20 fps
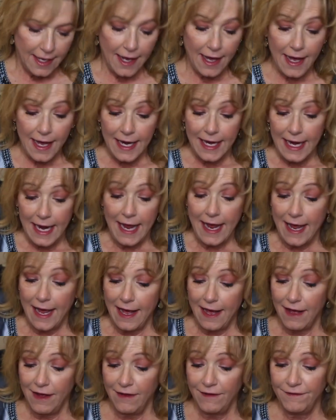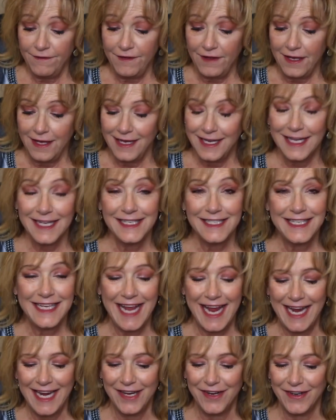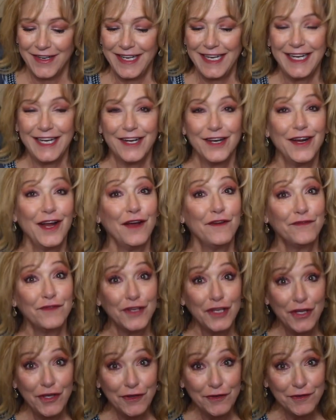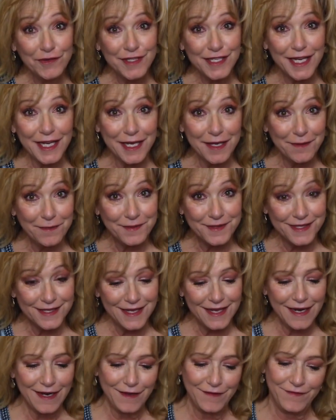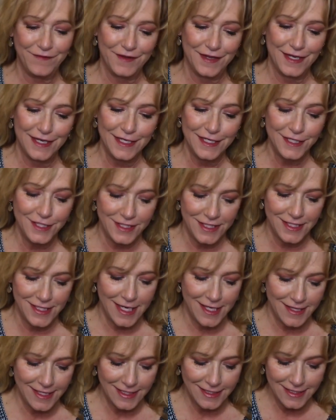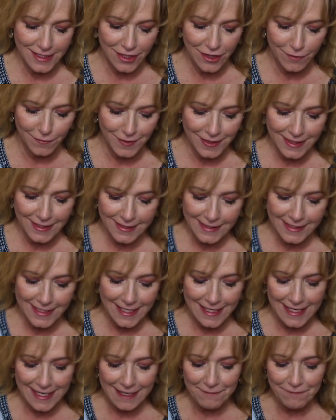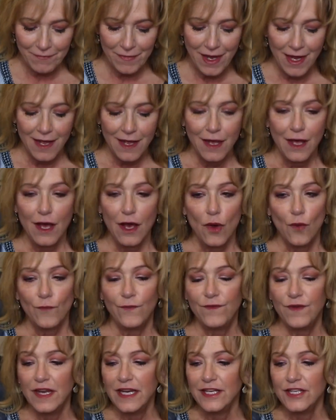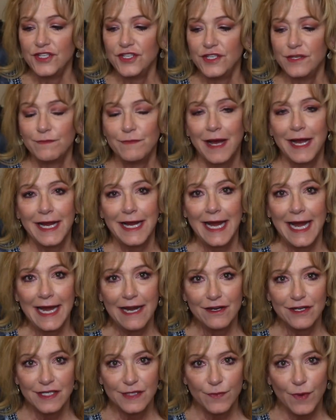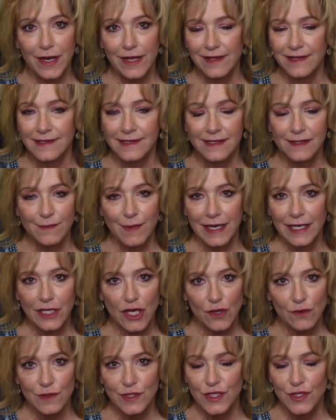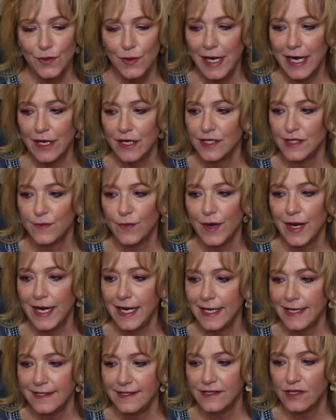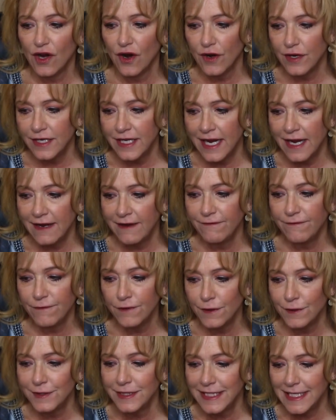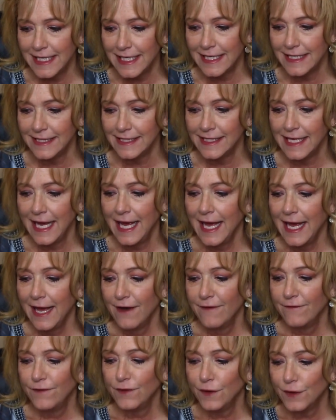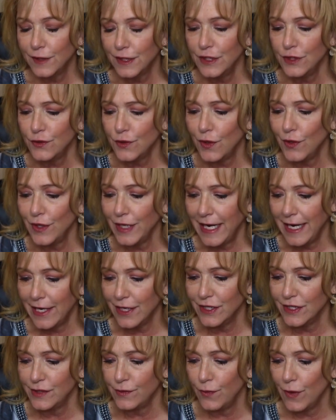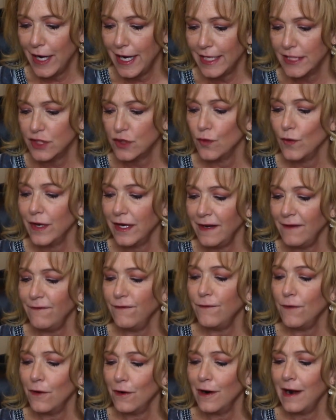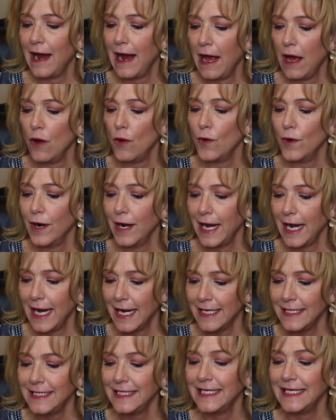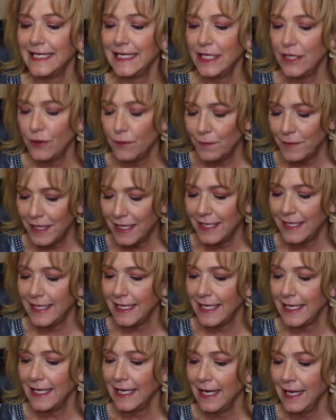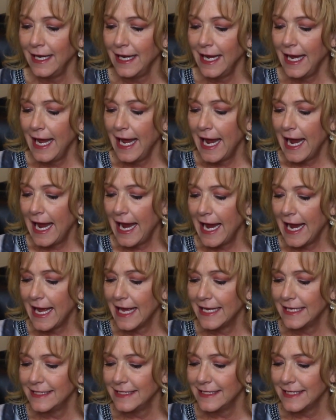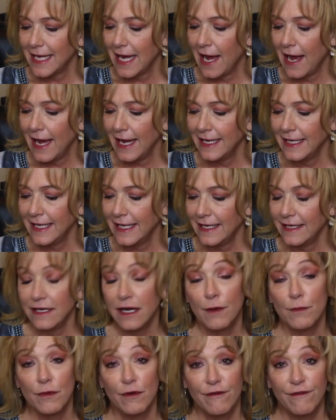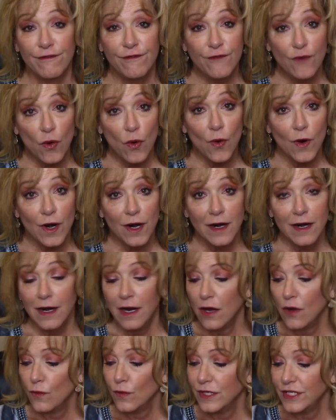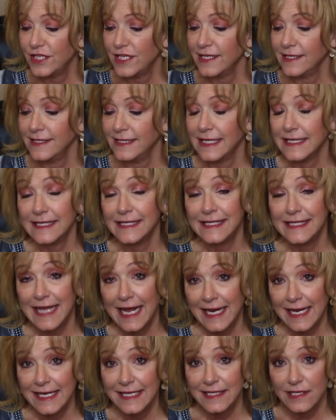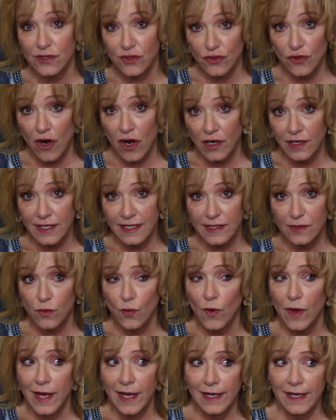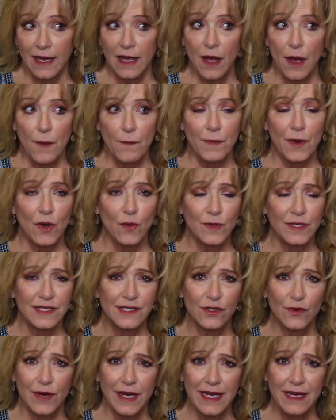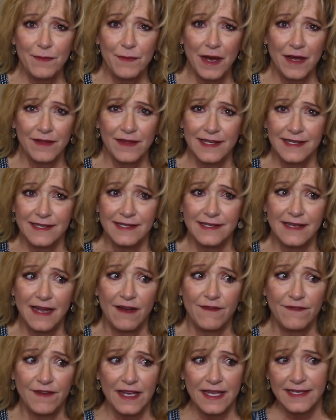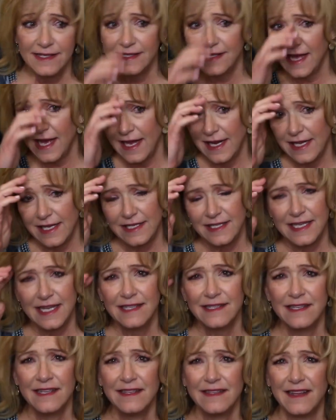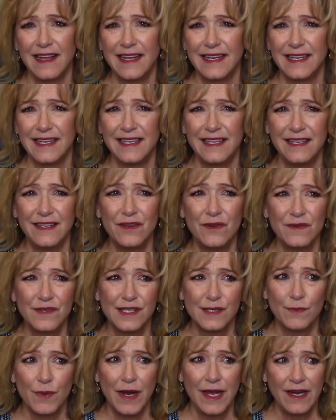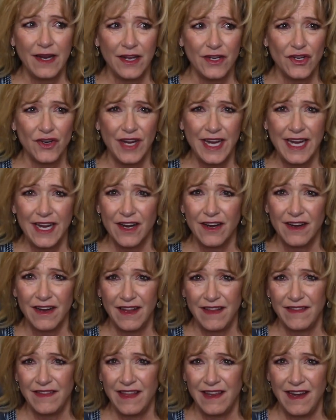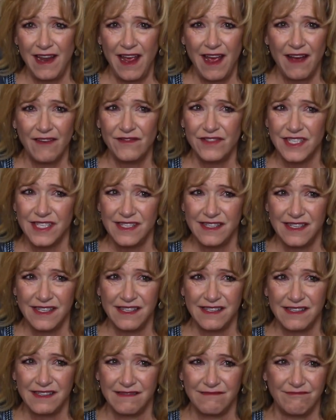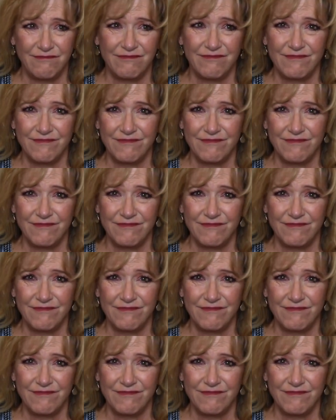I have a container here of Q-tips that I finished. Nothing terribly exciting. Finished my hairspray. This is my go-to hairspray. It's Garnier Fructis Full Control Hairspray, 24-hour anti-humidity, and I get number 4, which is the second strongest one. But what's great about this stuff is that it doesn't, like, you don't spray it on your hair and then have just this